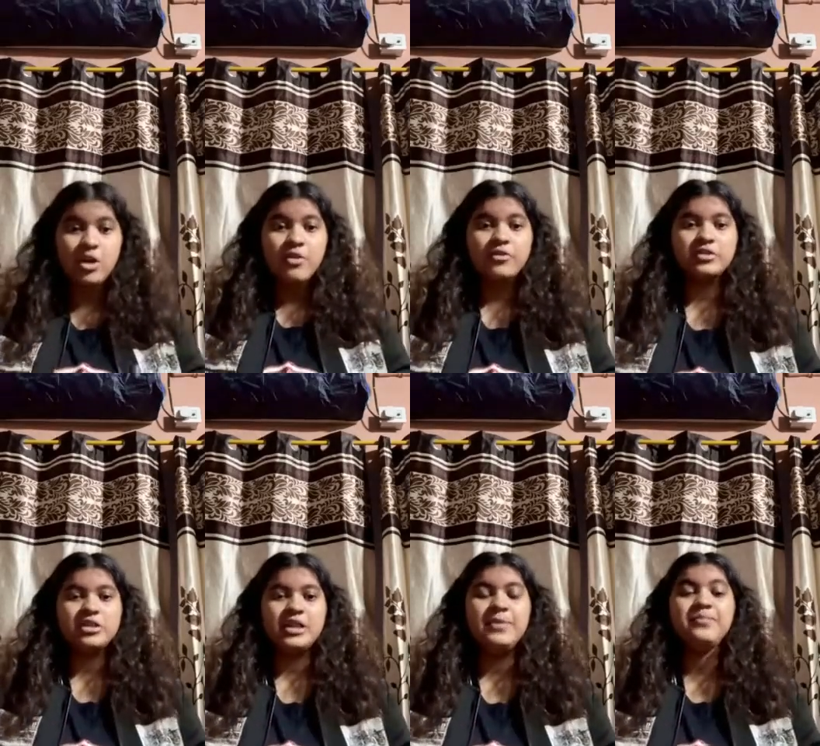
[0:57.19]

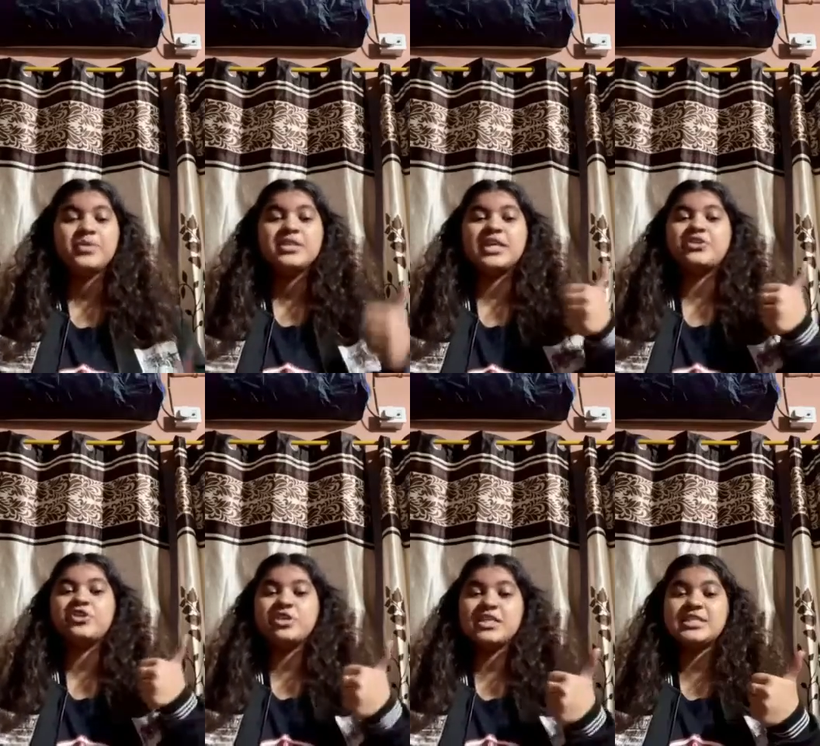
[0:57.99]
Firstly, Section
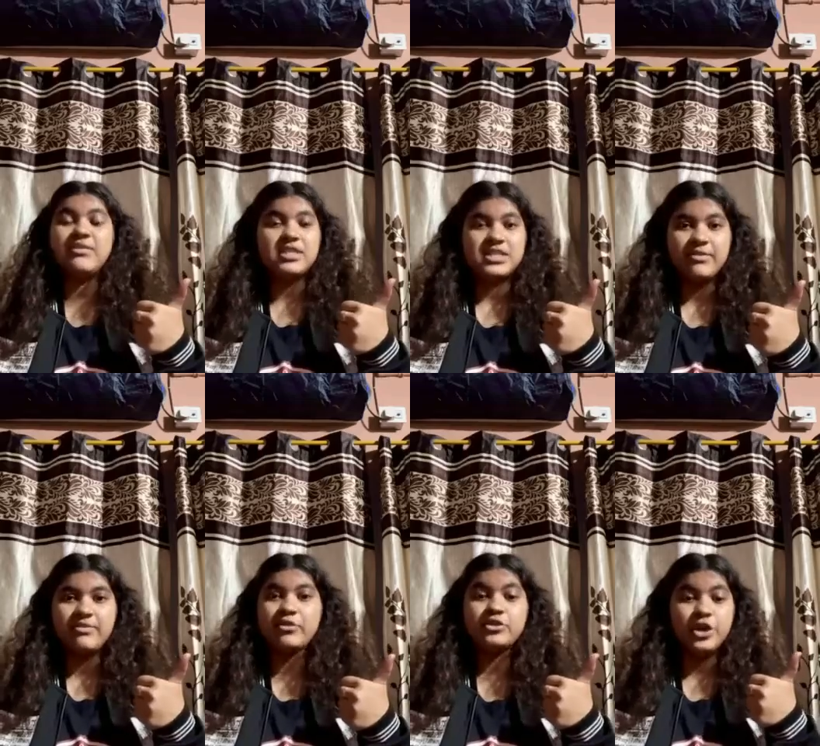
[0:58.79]
377 was